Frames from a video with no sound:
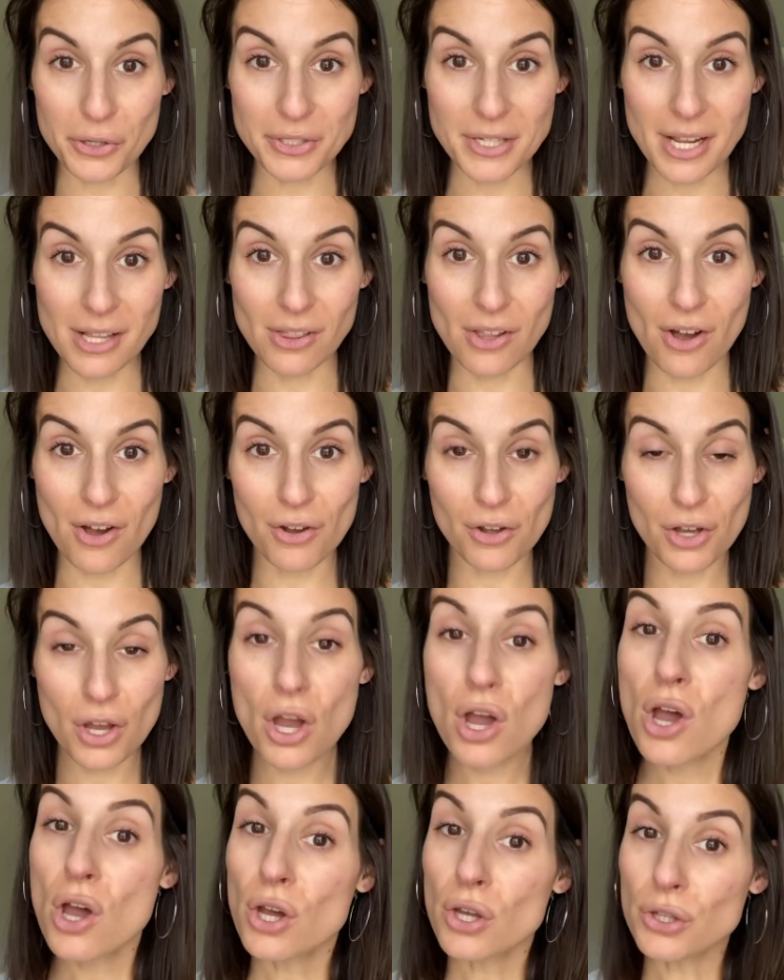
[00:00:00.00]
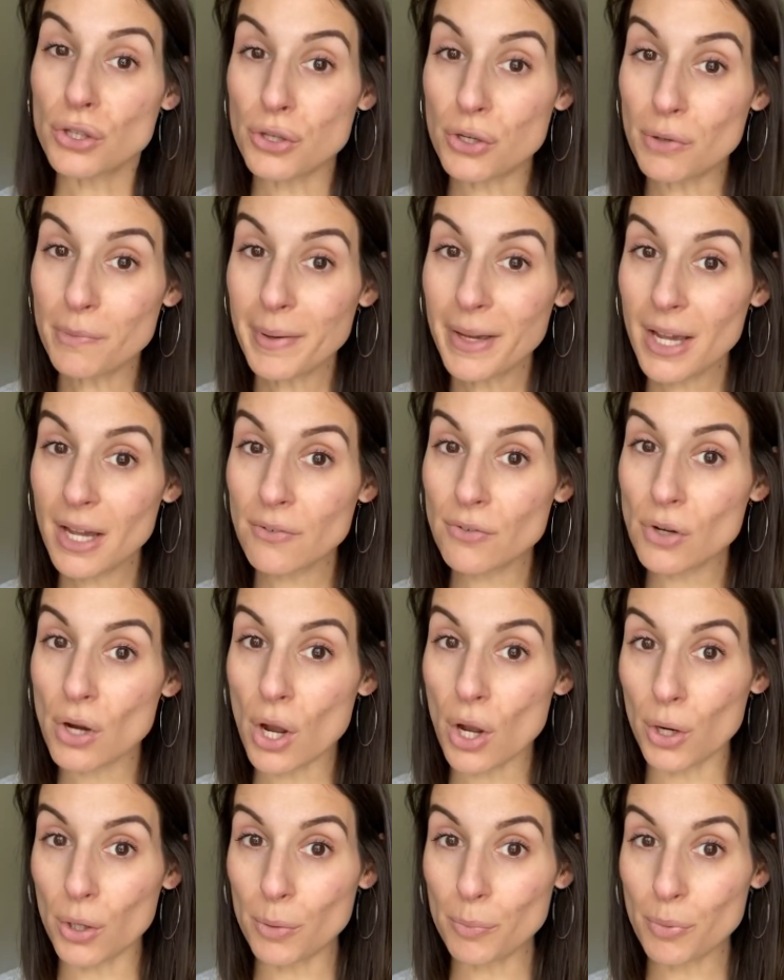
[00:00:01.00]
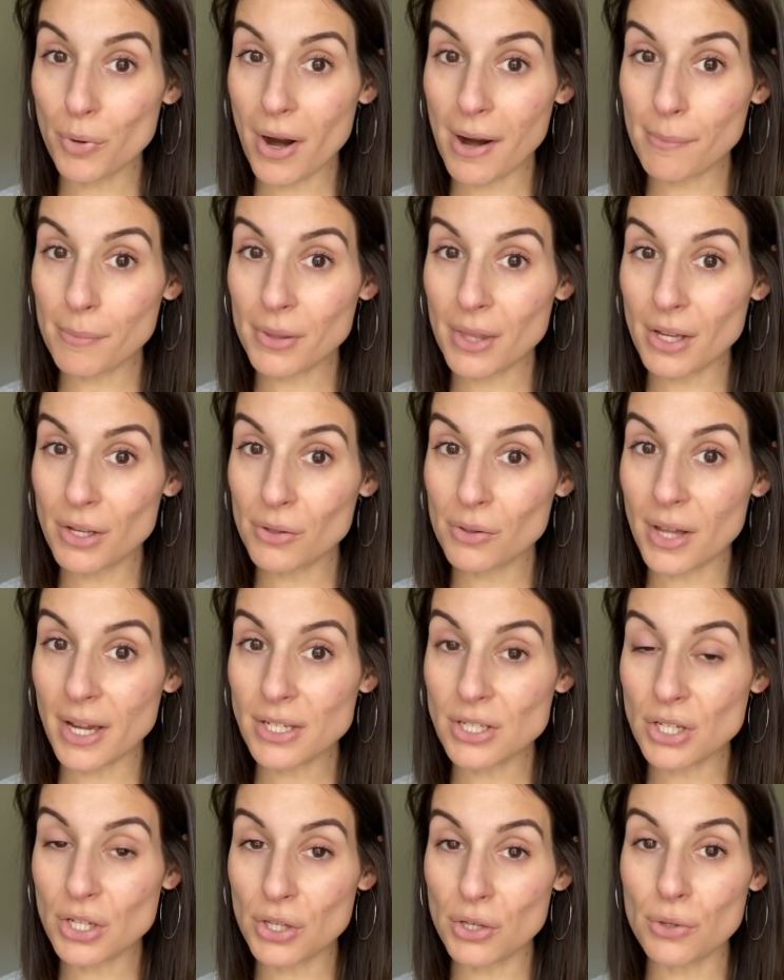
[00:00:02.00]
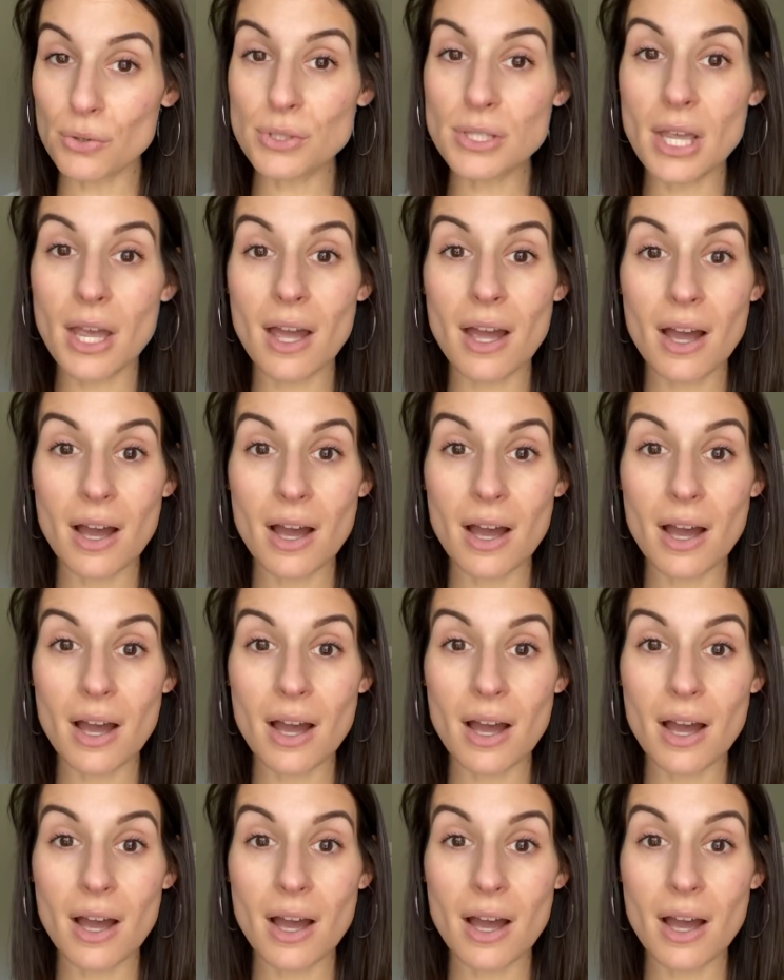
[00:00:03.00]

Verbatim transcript: day long. You may have your own primer that you like to use.